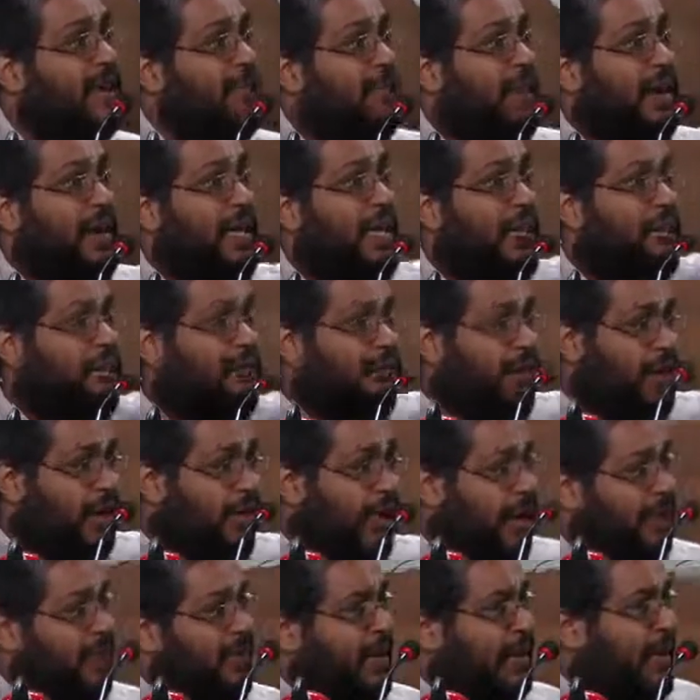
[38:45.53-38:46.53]
But if you are
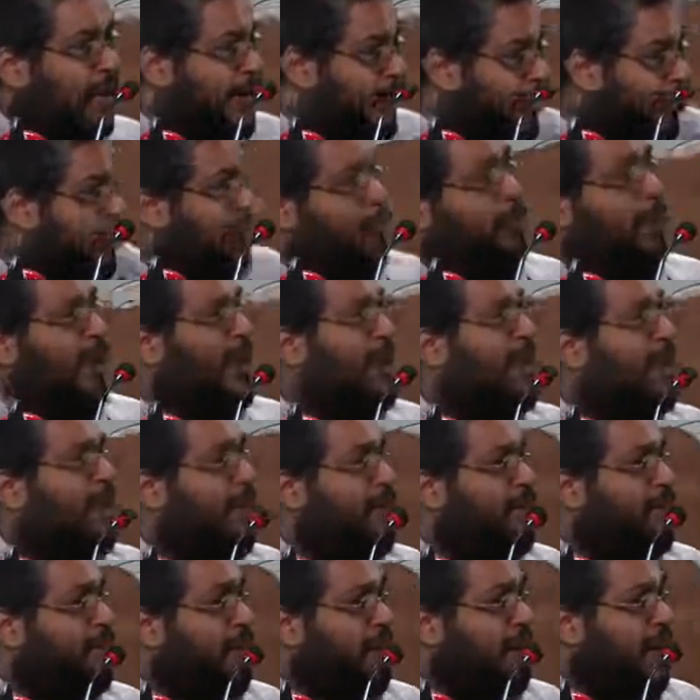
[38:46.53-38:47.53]
coming into my
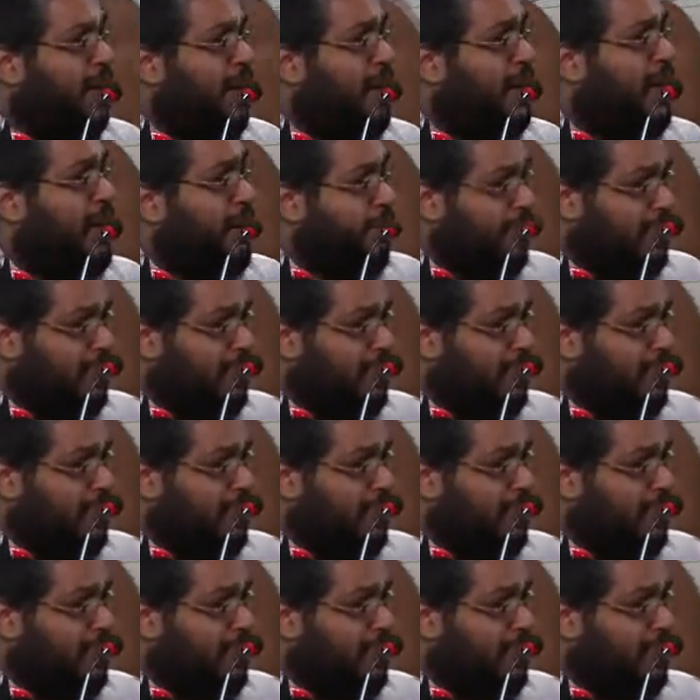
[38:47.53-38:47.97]
company